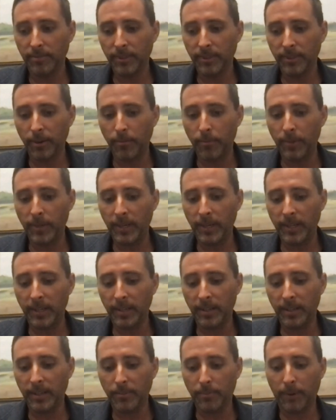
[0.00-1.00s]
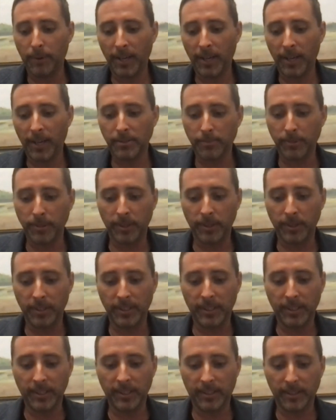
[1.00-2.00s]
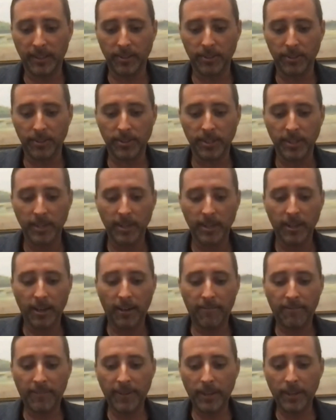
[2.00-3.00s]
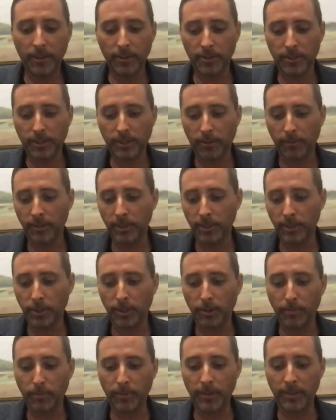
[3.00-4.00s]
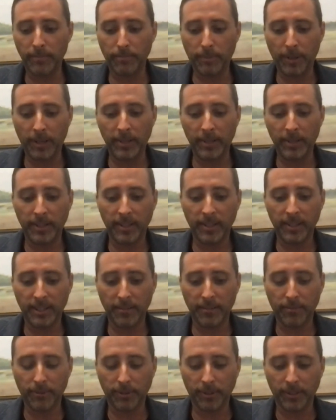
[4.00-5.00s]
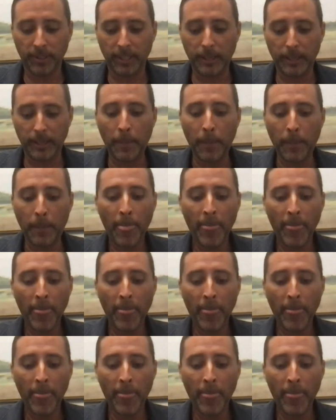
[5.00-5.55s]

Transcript: there being the possibility that there's a failure, something that should have been done differently.